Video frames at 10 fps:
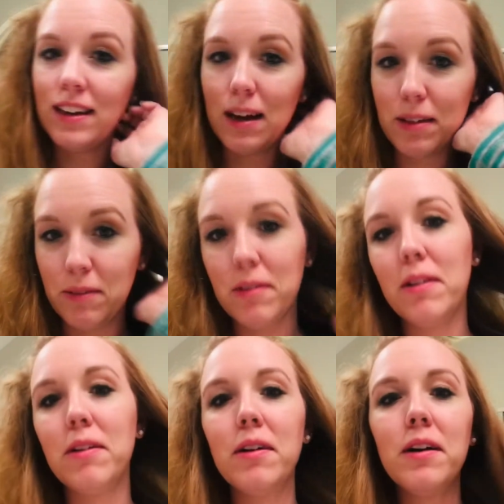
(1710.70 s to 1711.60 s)
I mean,
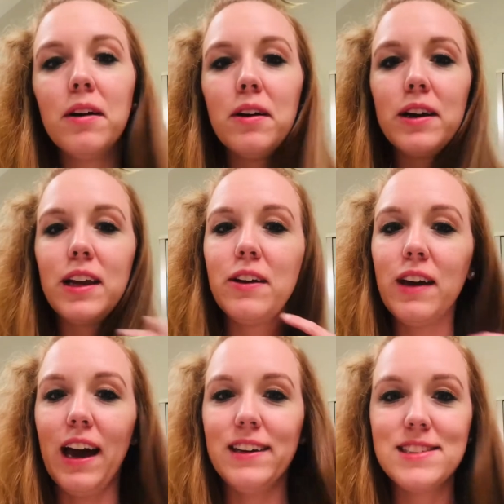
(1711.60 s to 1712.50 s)
what do you
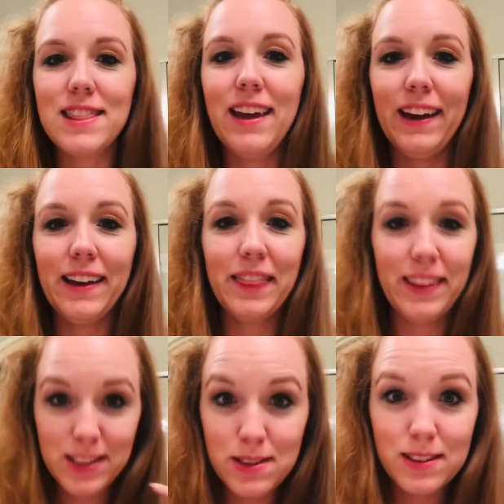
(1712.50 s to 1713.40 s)
guys think?
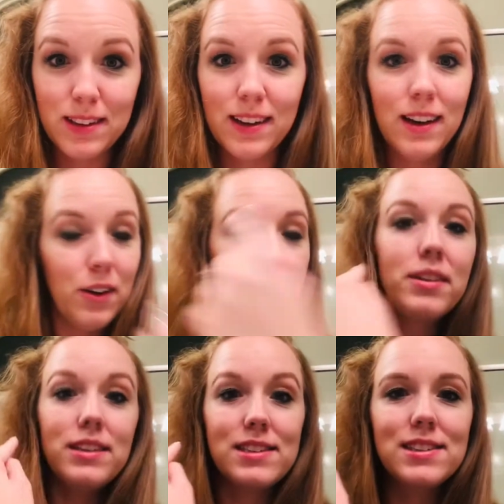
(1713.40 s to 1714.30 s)
This or
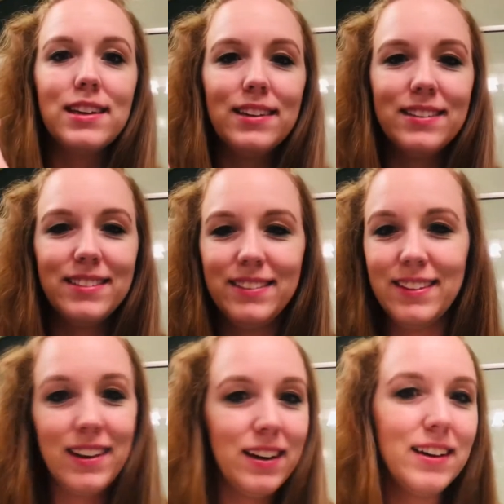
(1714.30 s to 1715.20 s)
this?
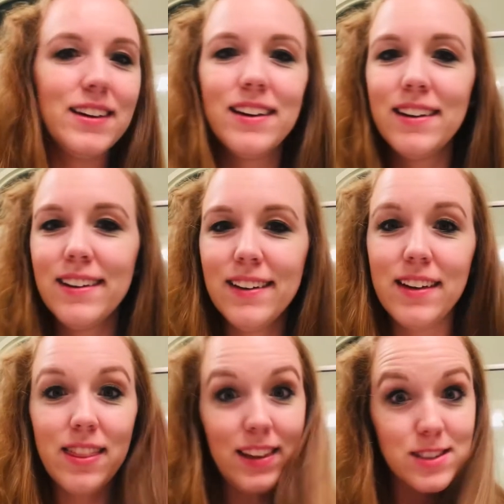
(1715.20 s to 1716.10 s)

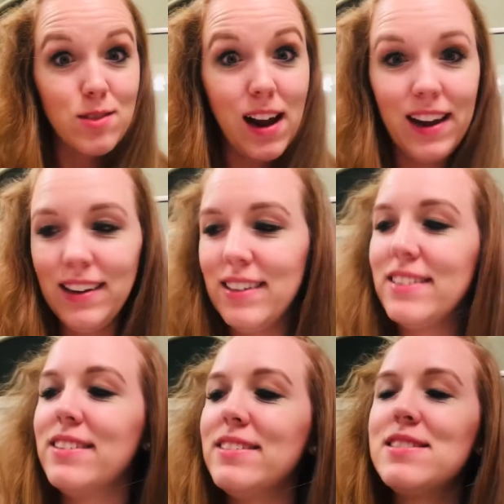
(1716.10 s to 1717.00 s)
This, right?
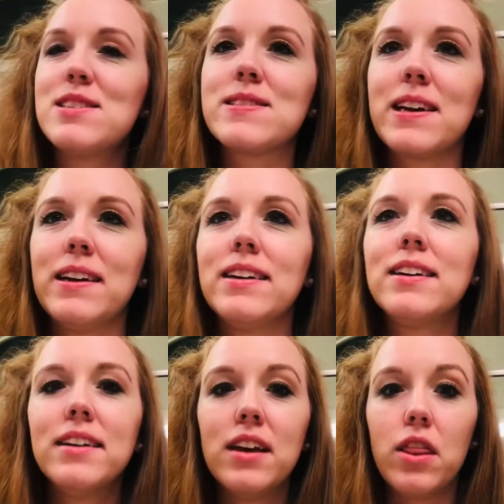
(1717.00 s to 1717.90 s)
I'm just kidding.
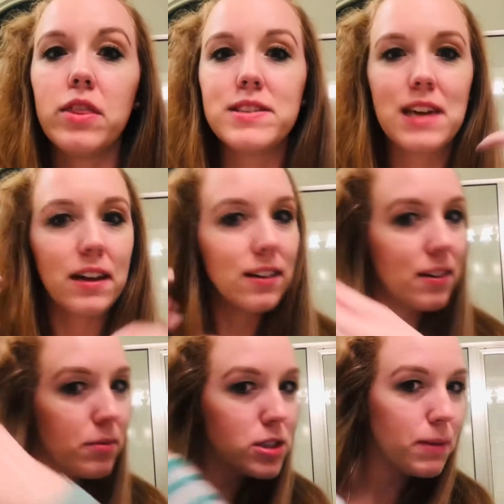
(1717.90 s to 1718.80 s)
This side,
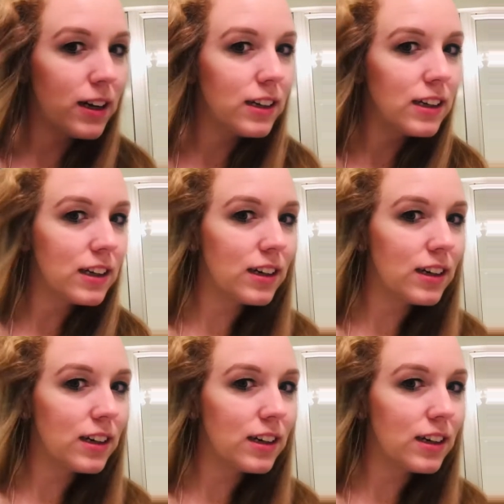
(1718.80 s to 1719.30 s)
much better.